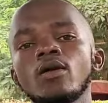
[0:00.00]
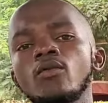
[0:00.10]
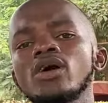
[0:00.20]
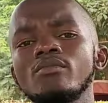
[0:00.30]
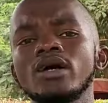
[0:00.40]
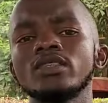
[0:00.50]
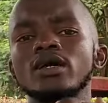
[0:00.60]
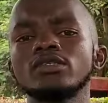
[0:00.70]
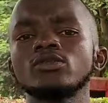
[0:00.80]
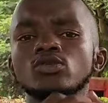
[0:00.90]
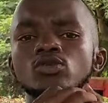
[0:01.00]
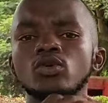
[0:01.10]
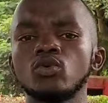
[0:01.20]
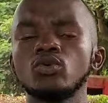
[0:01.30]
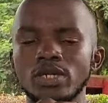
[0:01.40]
whereby that's also a
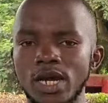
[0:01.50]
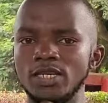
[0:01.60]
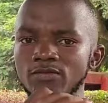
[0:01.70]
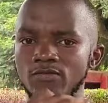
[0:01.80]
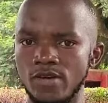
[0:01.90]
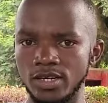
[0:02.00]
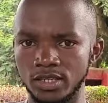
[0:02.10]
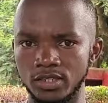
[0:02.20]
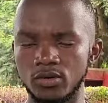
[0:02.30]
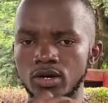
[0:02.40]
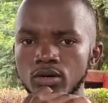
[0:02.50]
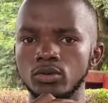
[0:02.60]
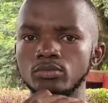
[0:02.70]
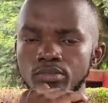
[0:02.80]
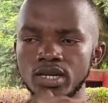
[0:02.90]
good advantage or a
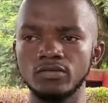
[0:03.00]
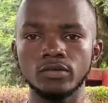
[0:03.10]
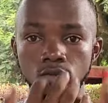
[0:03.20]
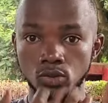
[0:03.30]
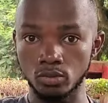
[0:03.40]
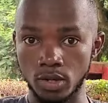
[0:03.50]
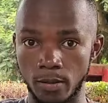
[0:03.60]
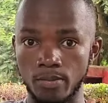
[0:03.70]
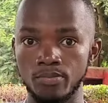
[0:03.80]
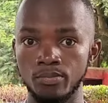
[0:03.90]
good benefit to me,